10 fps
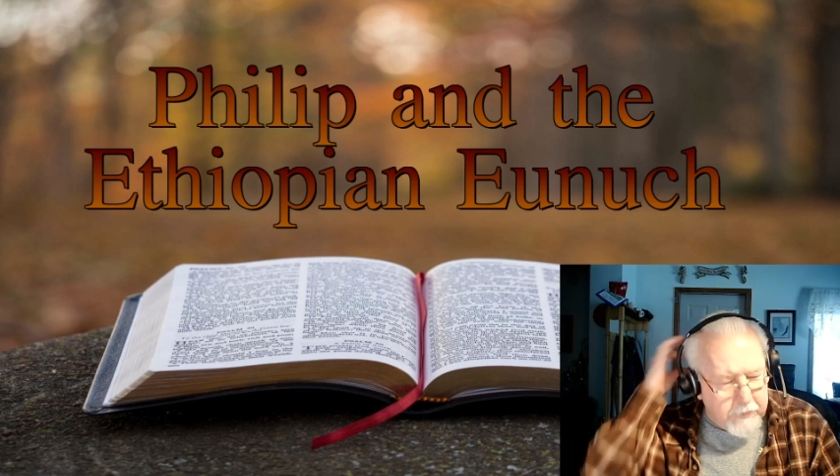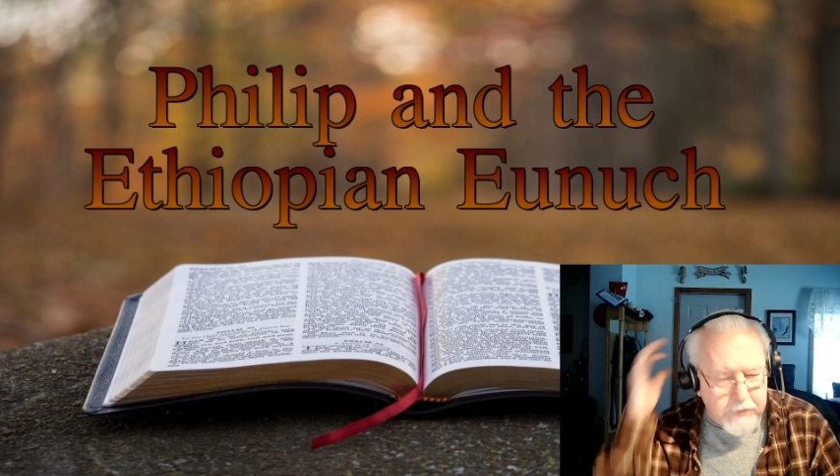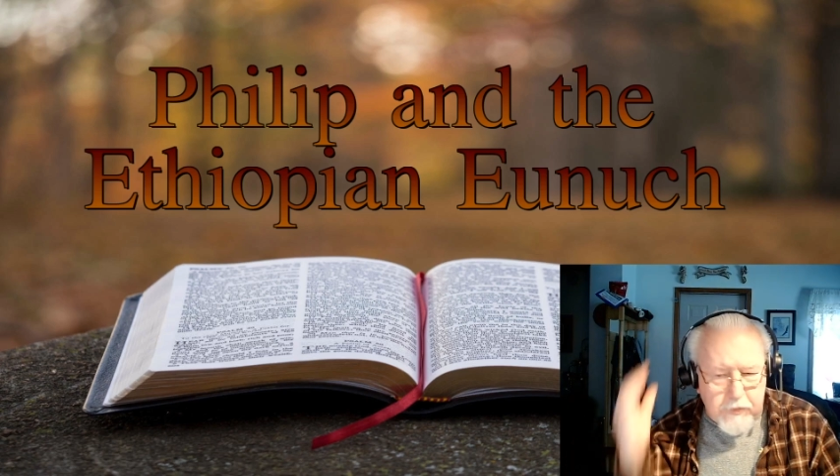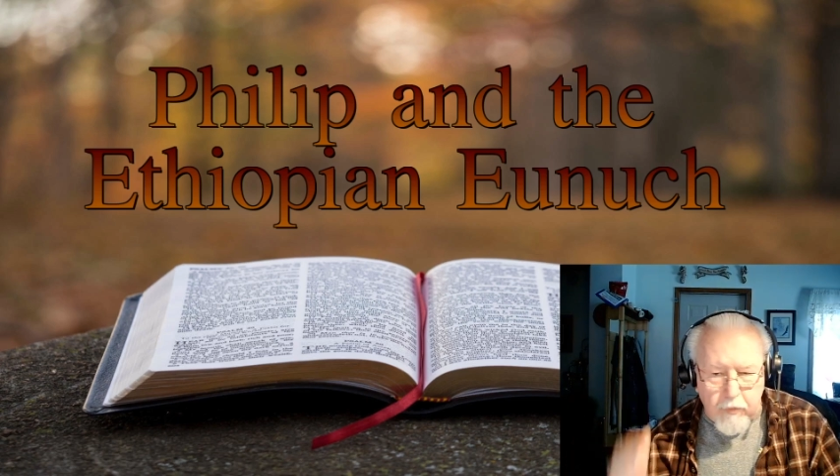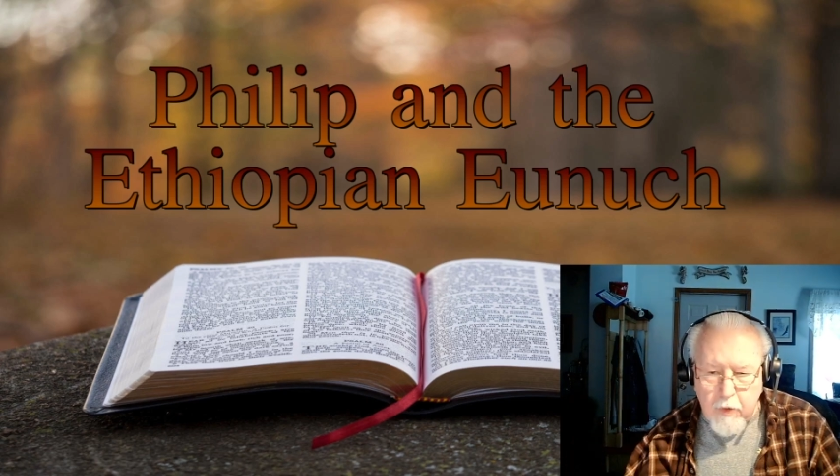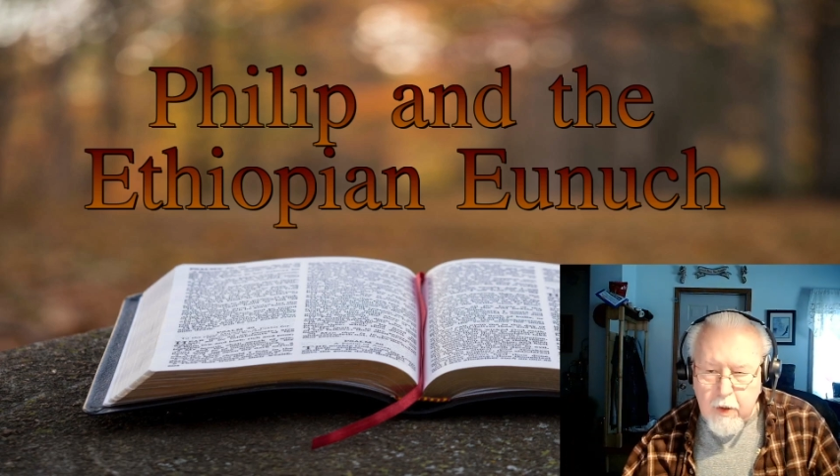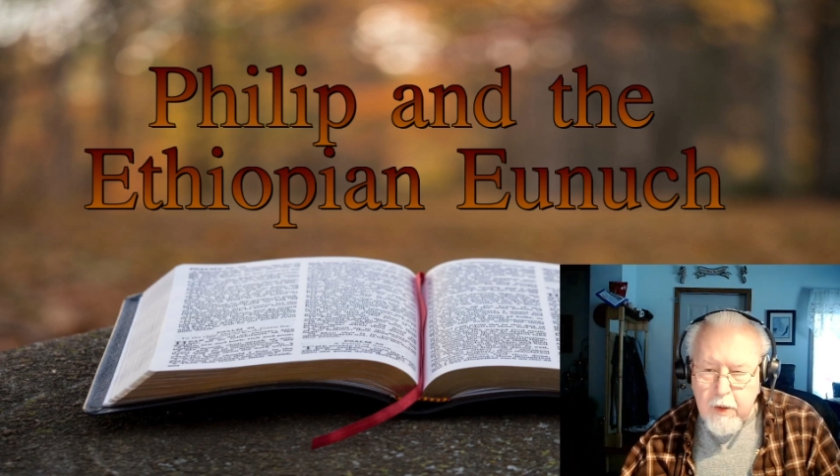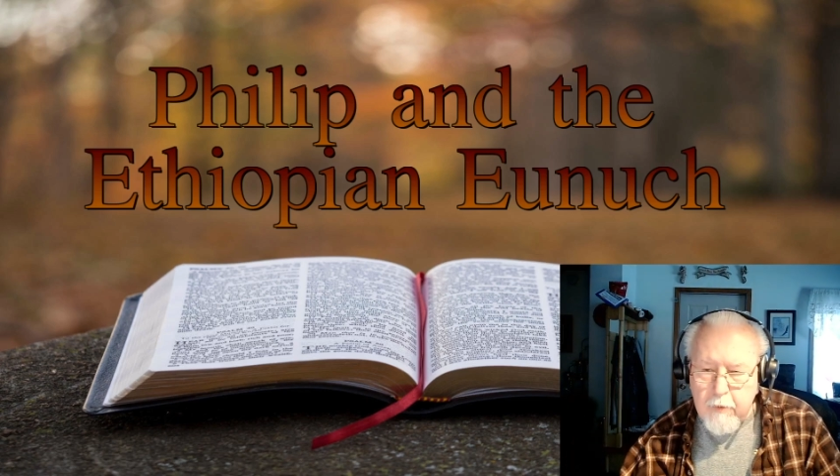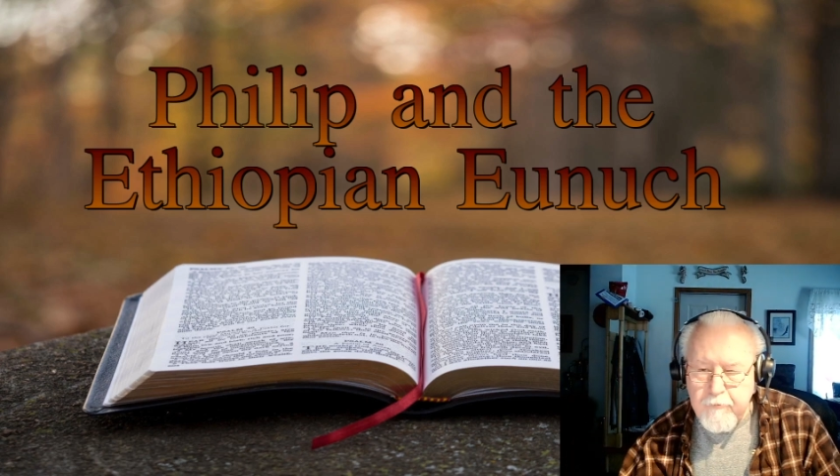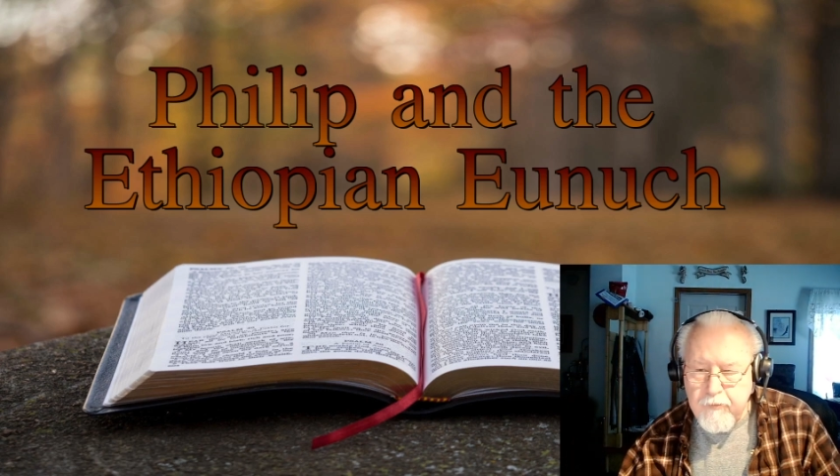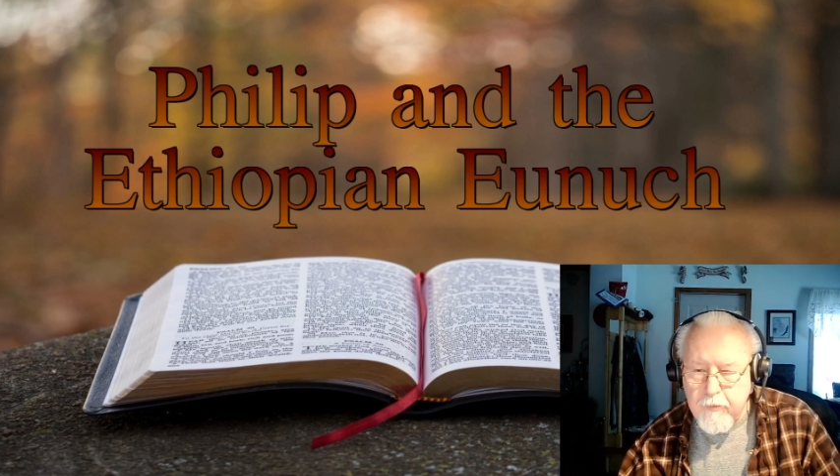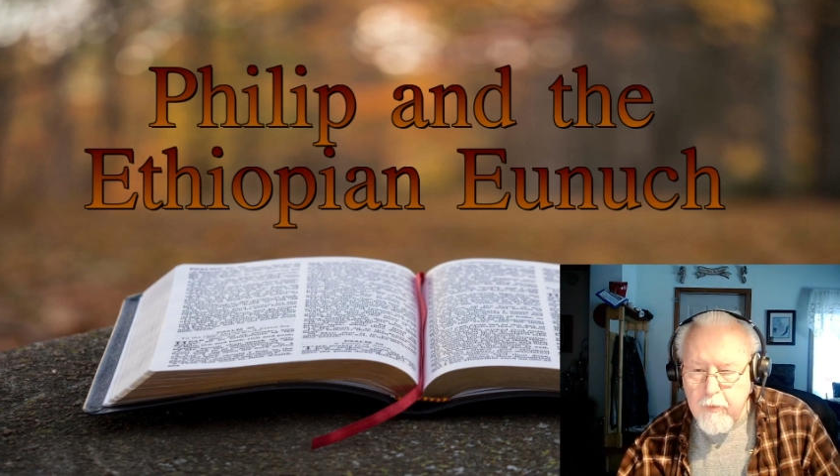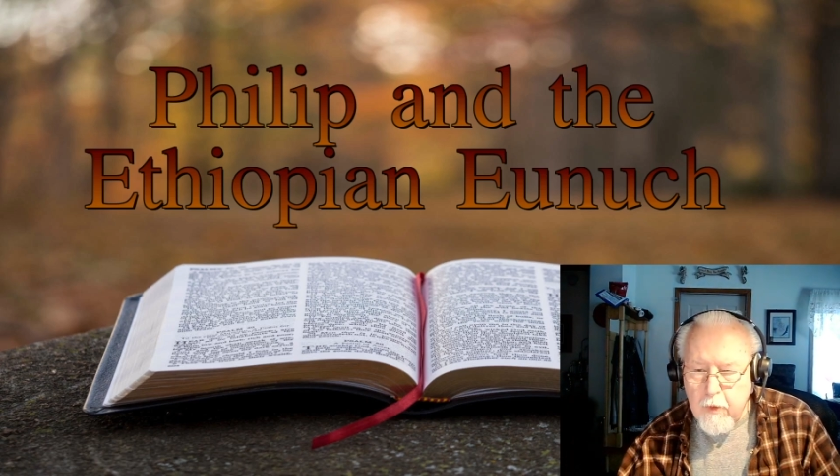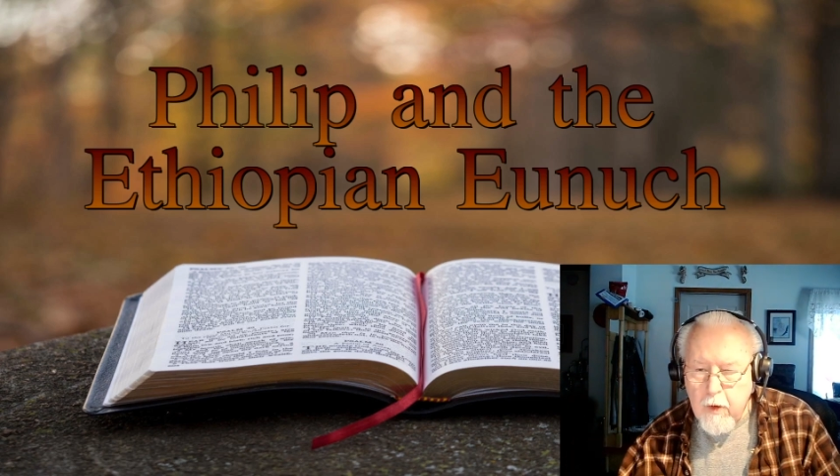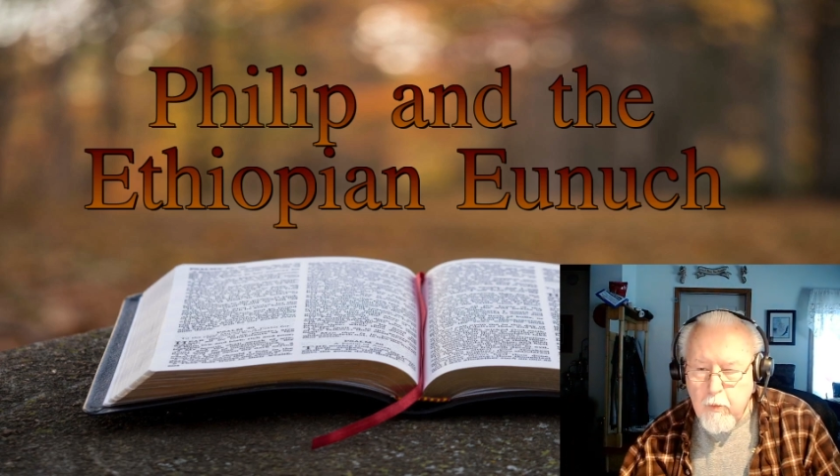story,
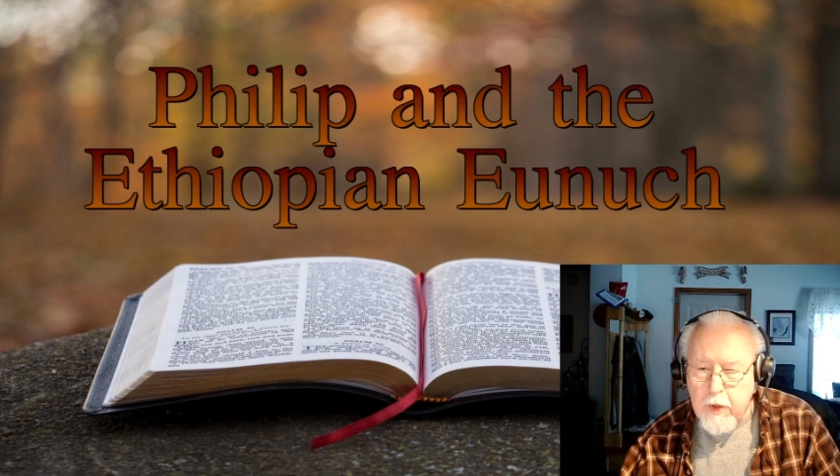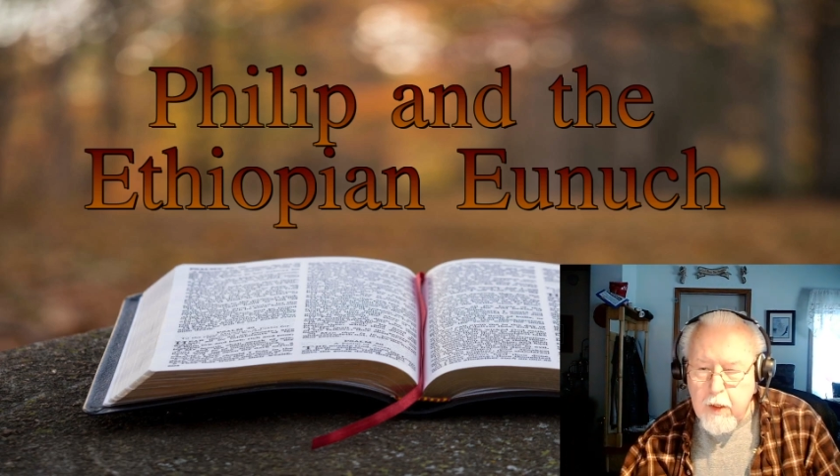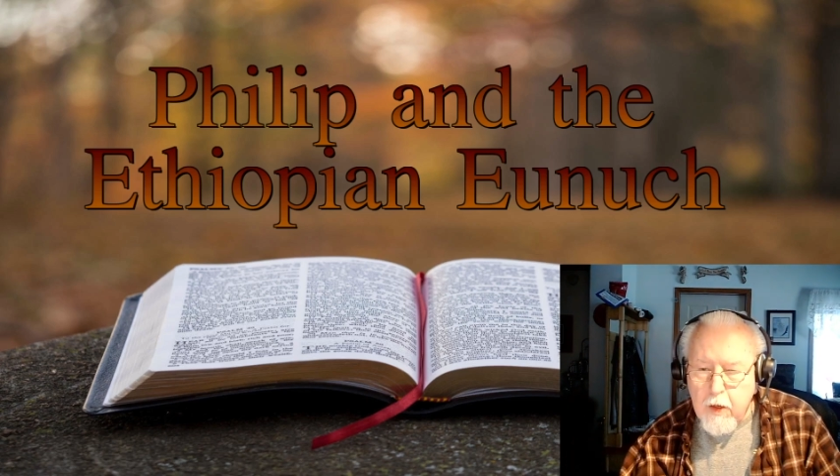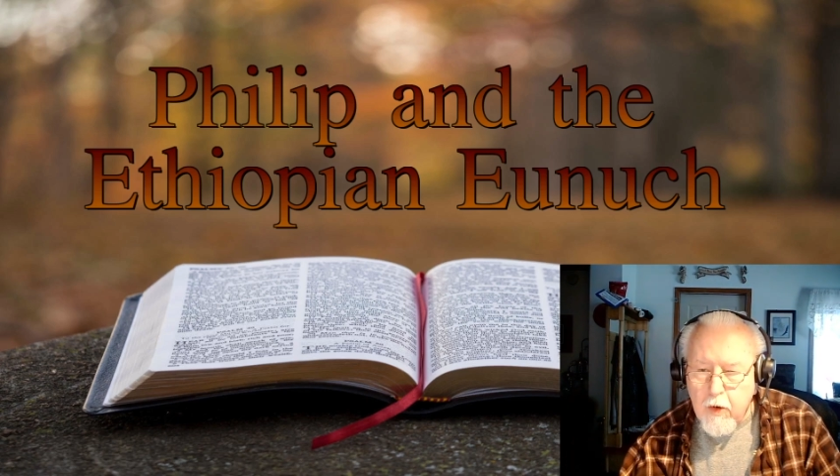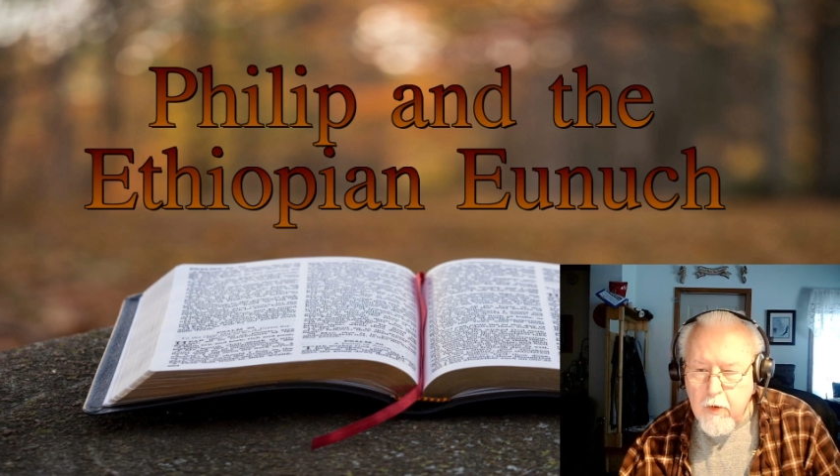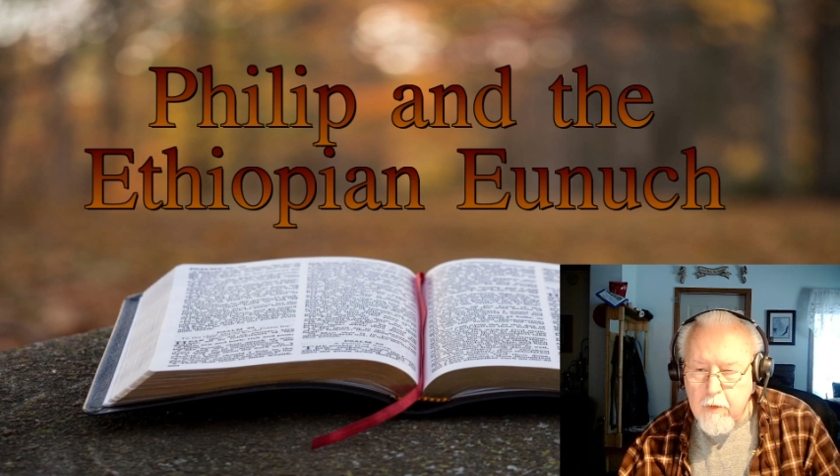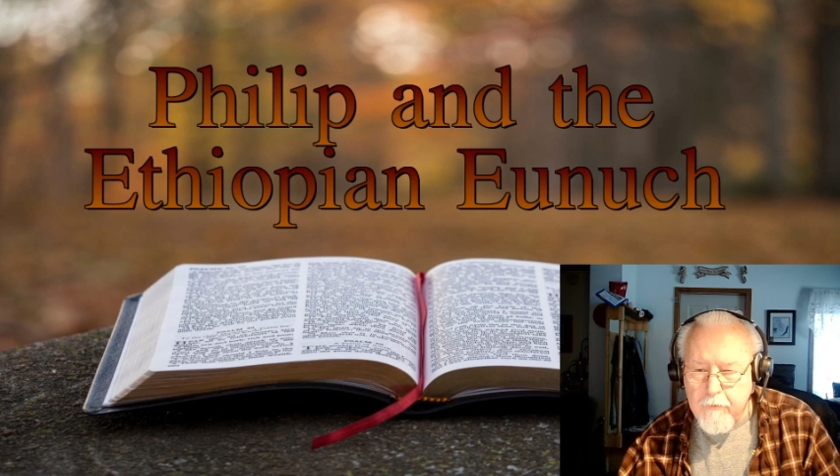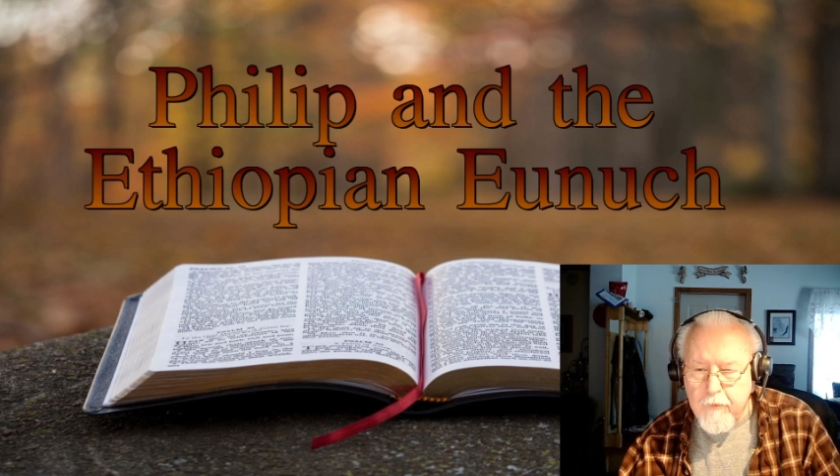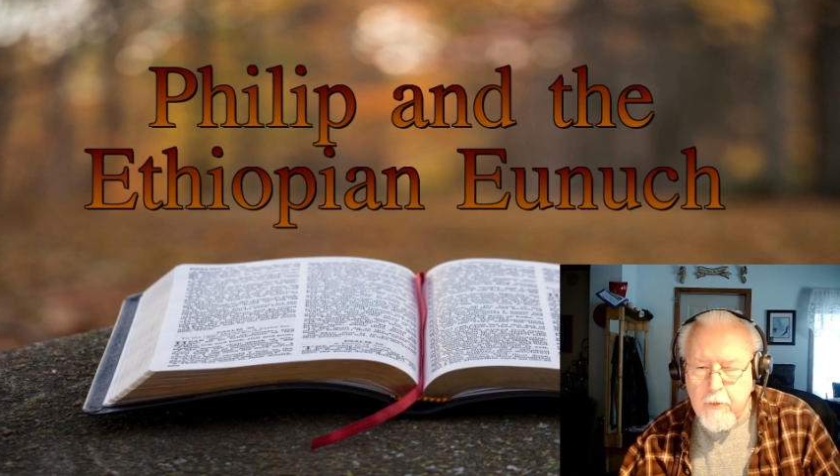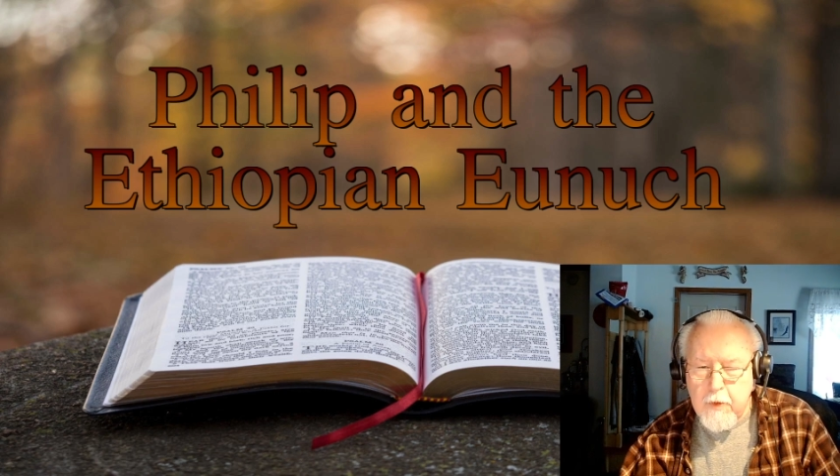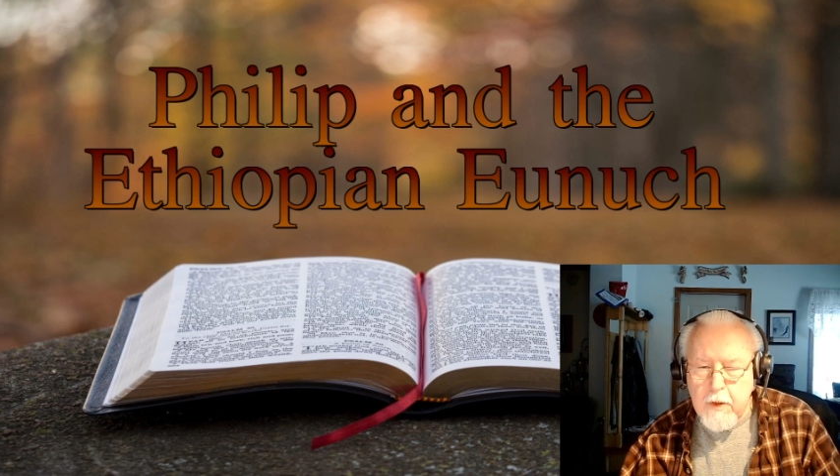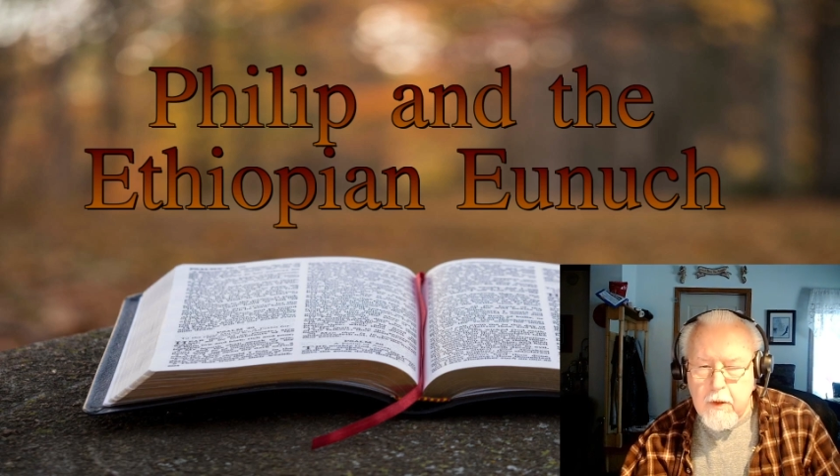we can learn from it.